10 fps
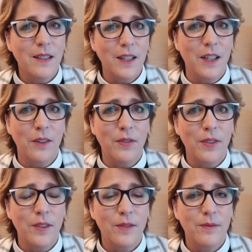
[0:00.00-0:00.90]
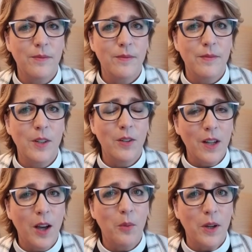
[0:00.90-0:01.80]
leave. You're
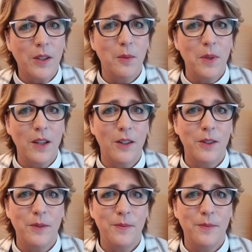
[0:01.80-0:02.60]
not welcome here."